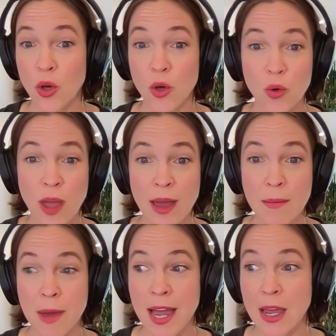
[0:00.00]
Who
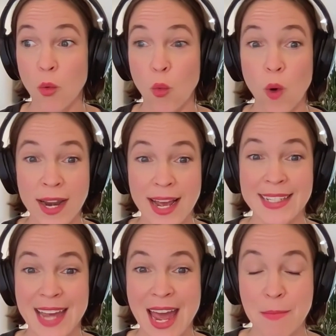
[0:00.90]
am I? What
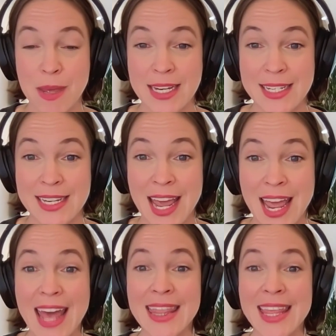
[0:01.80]
has happened?
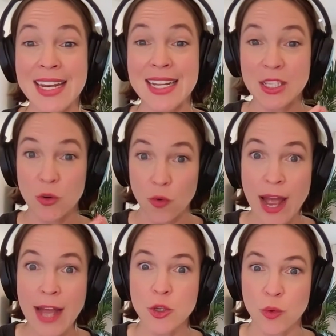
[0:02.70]
And then it's
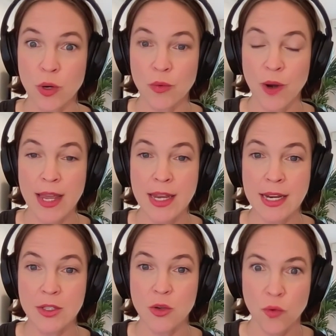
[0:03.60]
gradual, right?
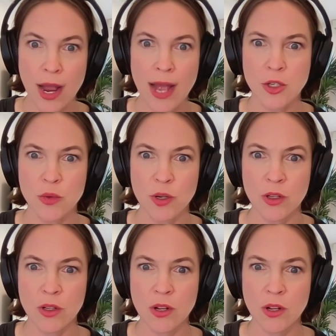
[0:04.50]
It's gradual.